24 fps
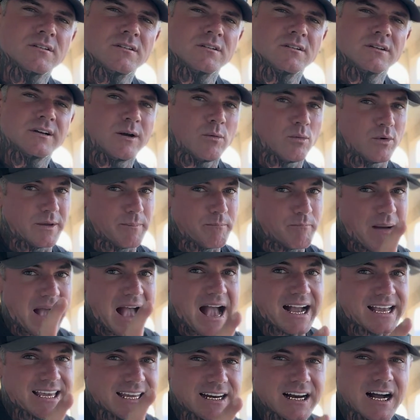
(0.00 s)
And we
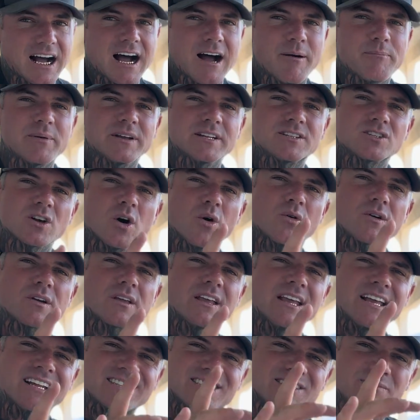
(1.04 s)
back it up.
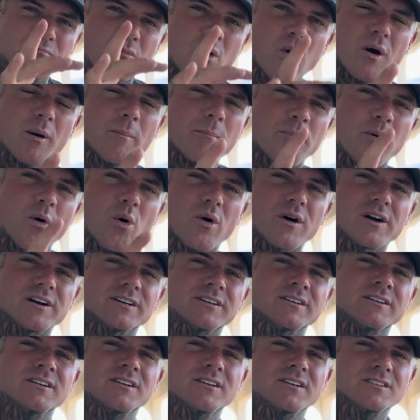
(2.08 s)
It's more
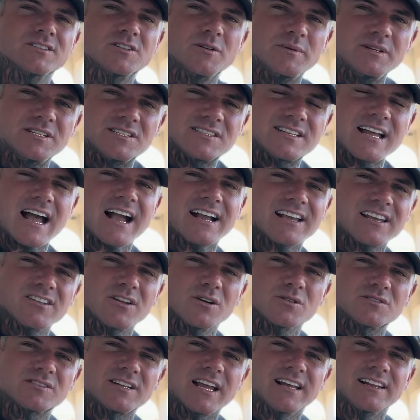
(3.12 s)
important to be stacking
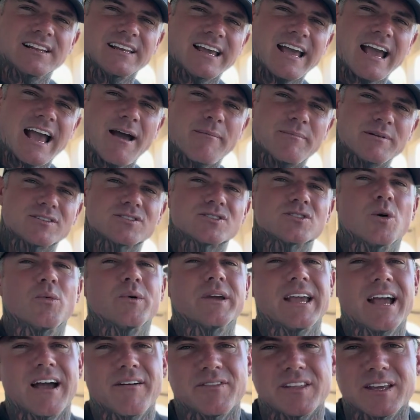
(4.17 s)
those daily habits so
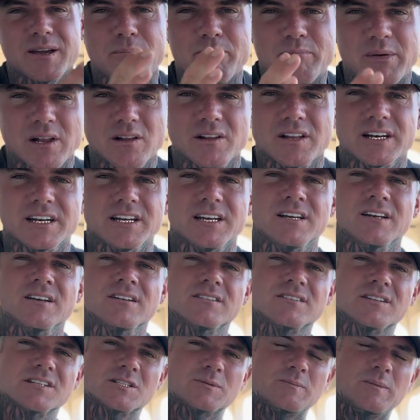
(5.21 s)
we have the ability
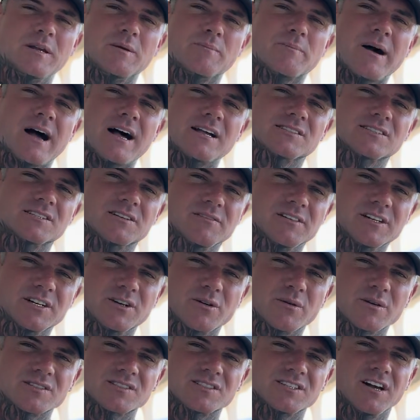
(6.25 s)
to speak positively
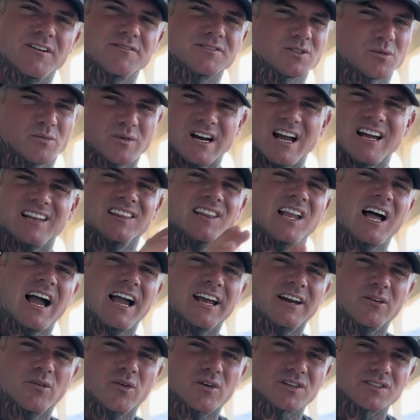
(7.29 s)
to ourselves so we're not
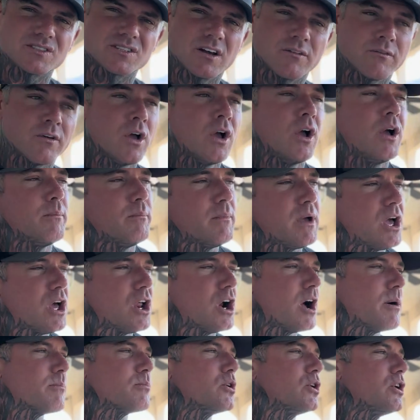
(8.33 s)
lying to ourselves. Man,
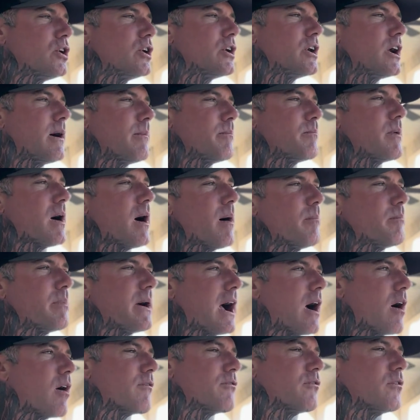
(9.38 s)
I'm good. I'm
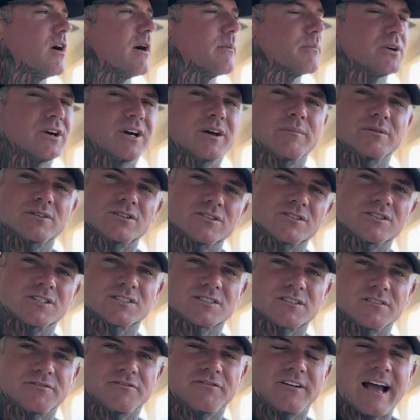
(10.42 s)
powerful. I'm good. But you're
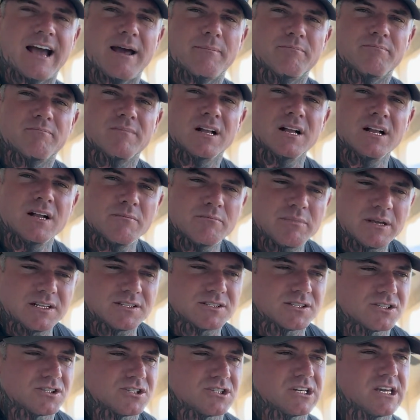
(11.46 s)
just a fat
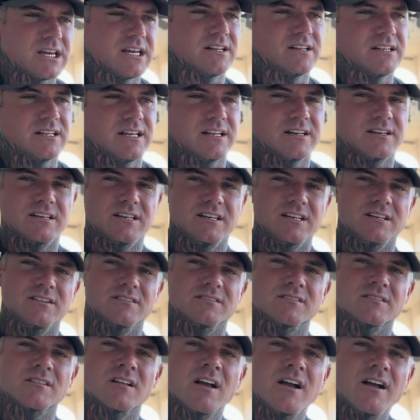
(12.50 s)
piece of shit
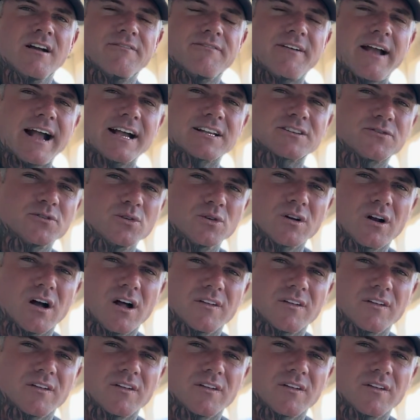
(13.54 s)
eating fast food all